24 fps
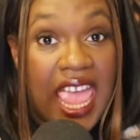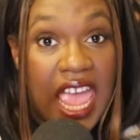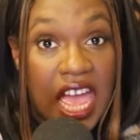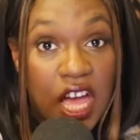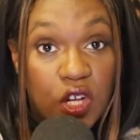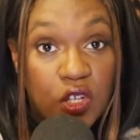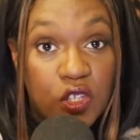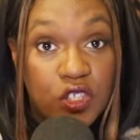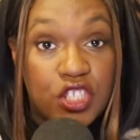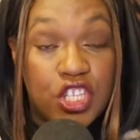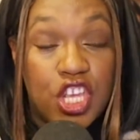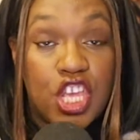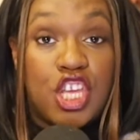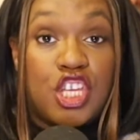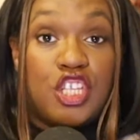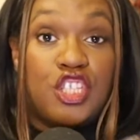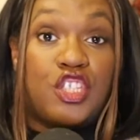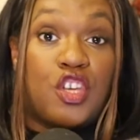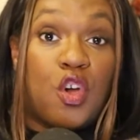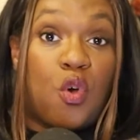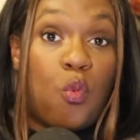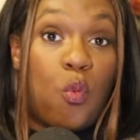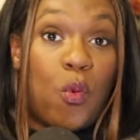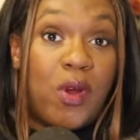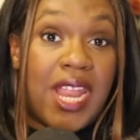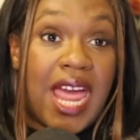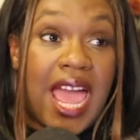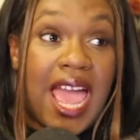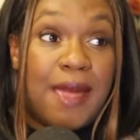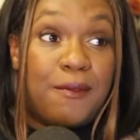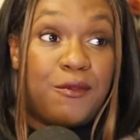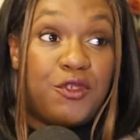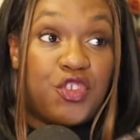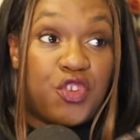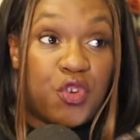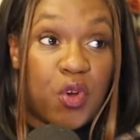else. So when
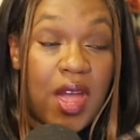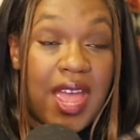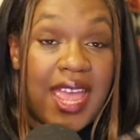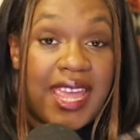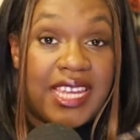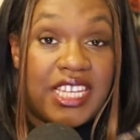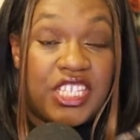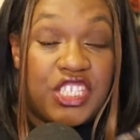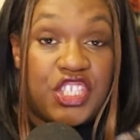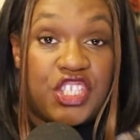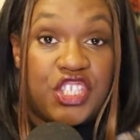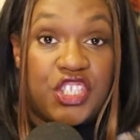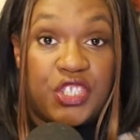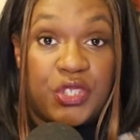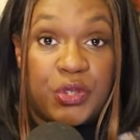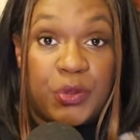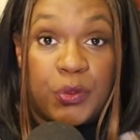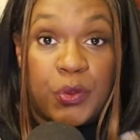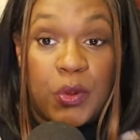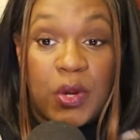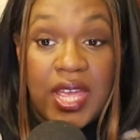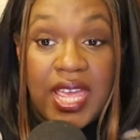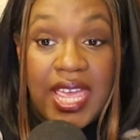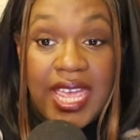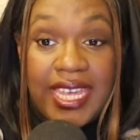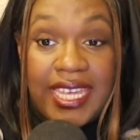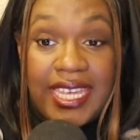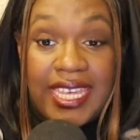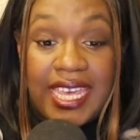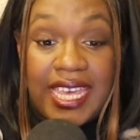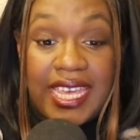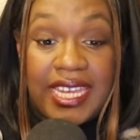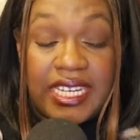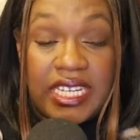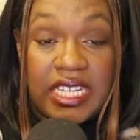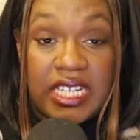I'm trying to
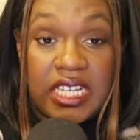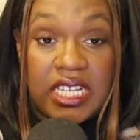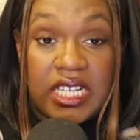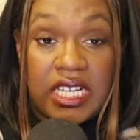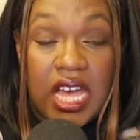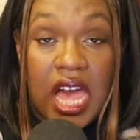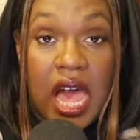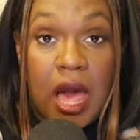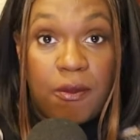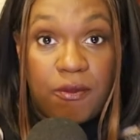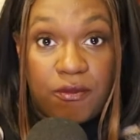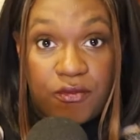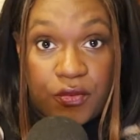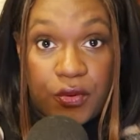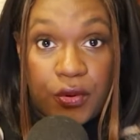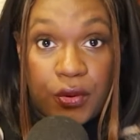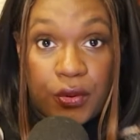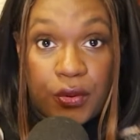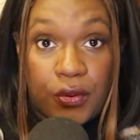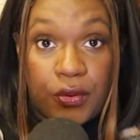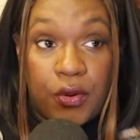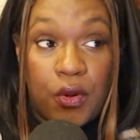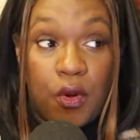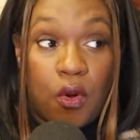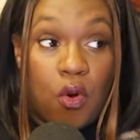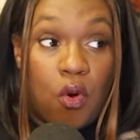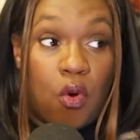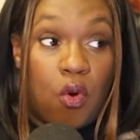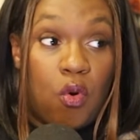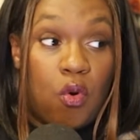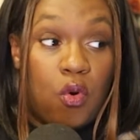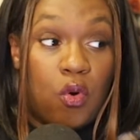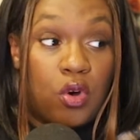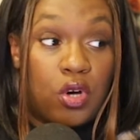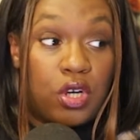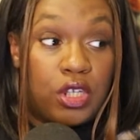get comfort,
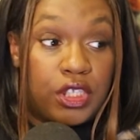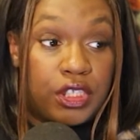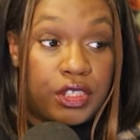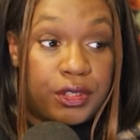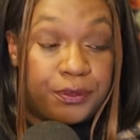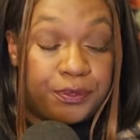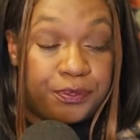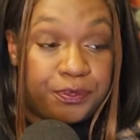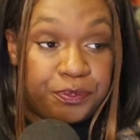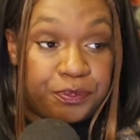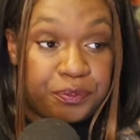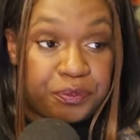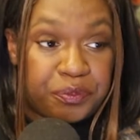or